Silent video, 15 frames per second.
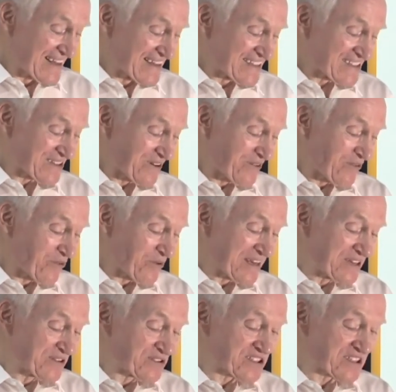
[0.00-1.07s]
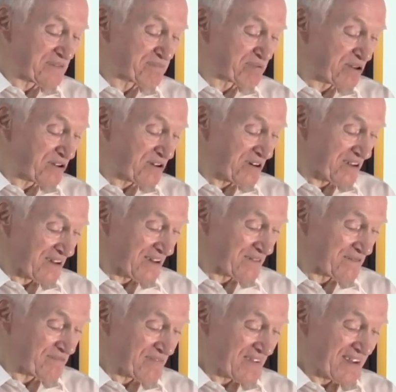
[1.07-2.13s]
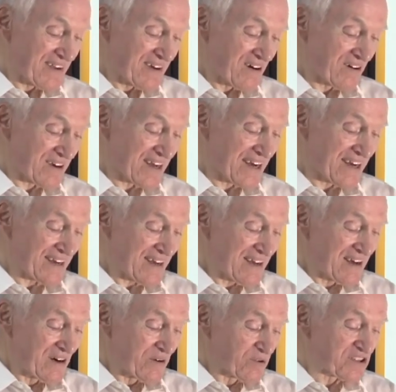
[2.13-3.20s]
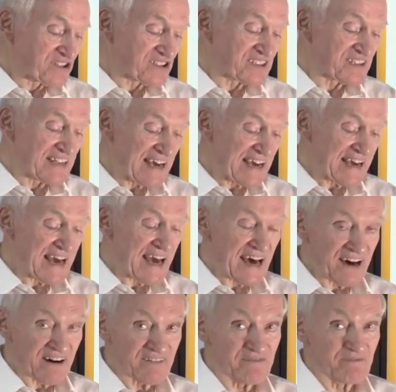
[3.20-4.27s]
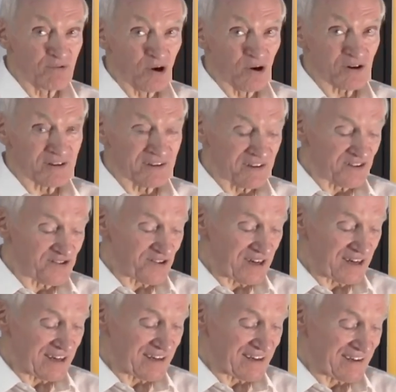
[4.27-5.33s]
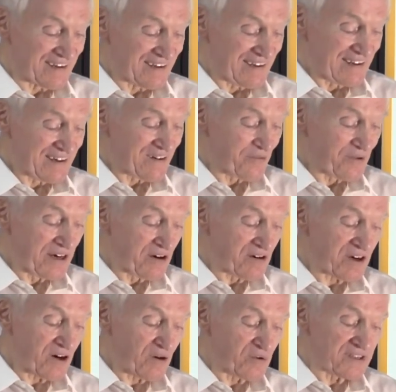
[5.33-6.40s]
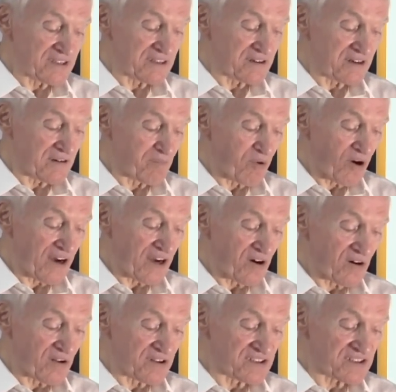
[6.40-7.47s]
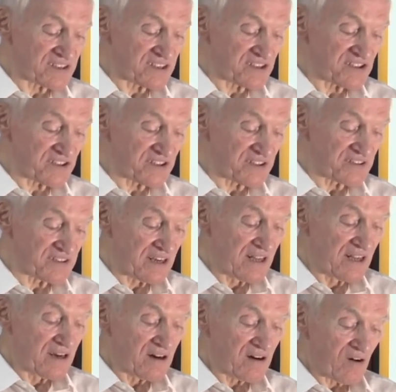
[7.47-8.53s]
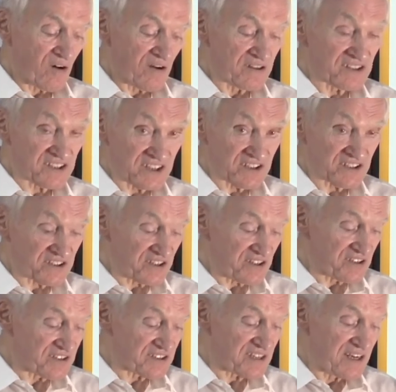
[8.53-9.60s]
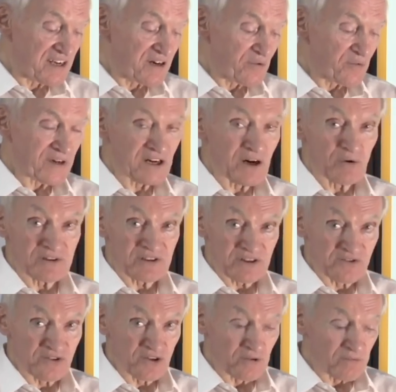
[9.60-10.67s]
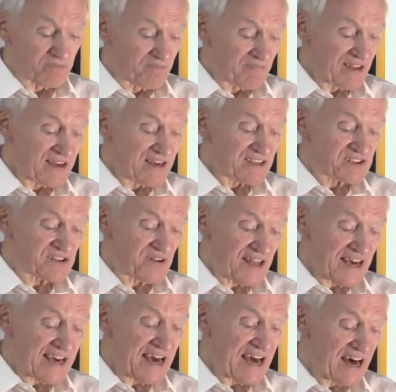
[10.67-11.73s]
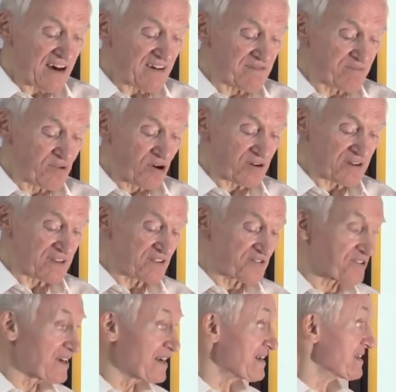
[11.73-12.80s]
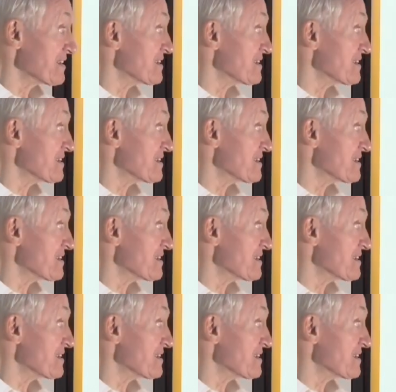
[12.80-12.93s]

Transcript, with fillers: So we use the plural, okay? Which is they have broken the tray. We don't go with the boy or the sister or the sisters, we go with the group. So they have broken the tray.